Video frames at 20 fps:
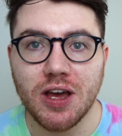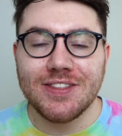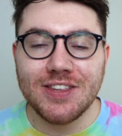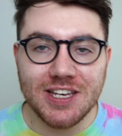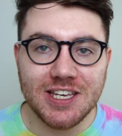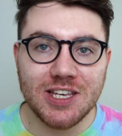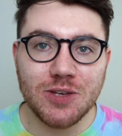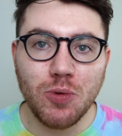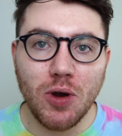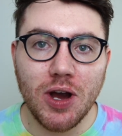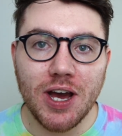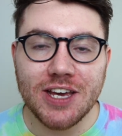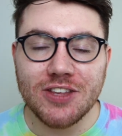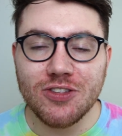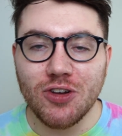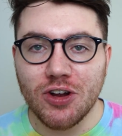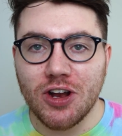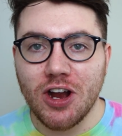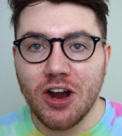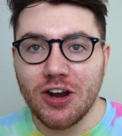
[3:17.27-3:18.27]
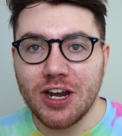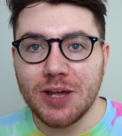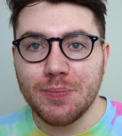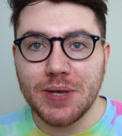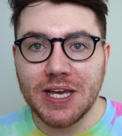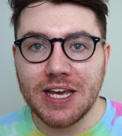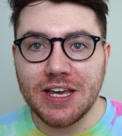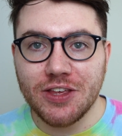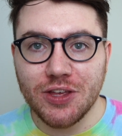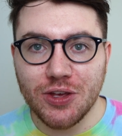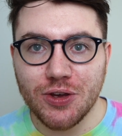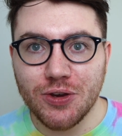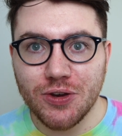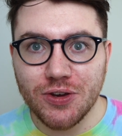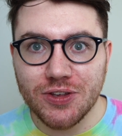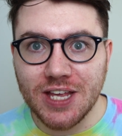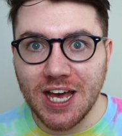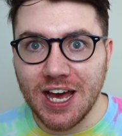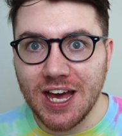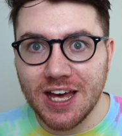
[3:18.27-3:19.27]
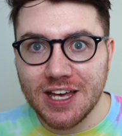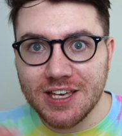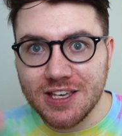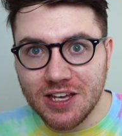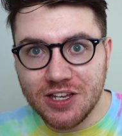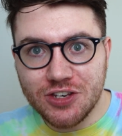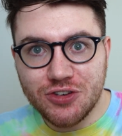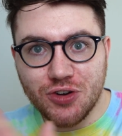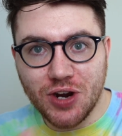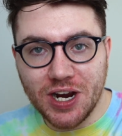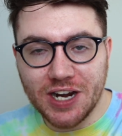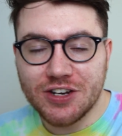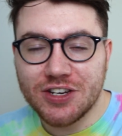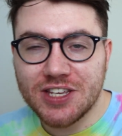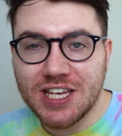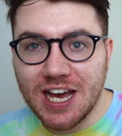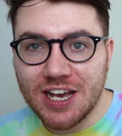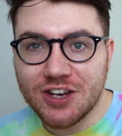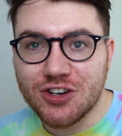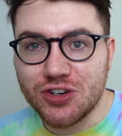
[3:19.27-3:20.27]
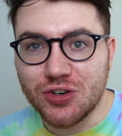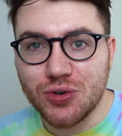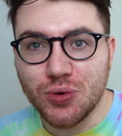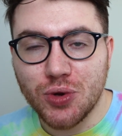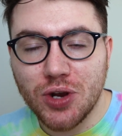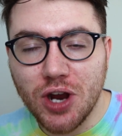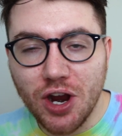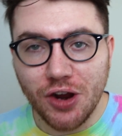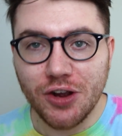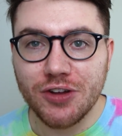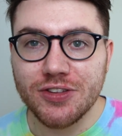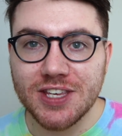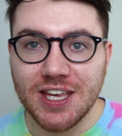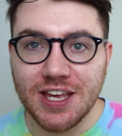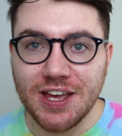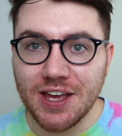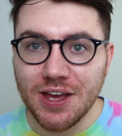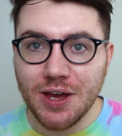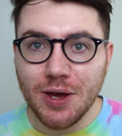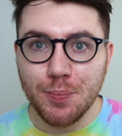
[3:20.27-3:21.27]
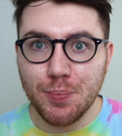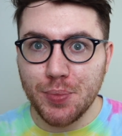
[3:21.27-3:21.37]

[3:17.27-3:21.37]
This is why it's not currently being used as a transactional currency,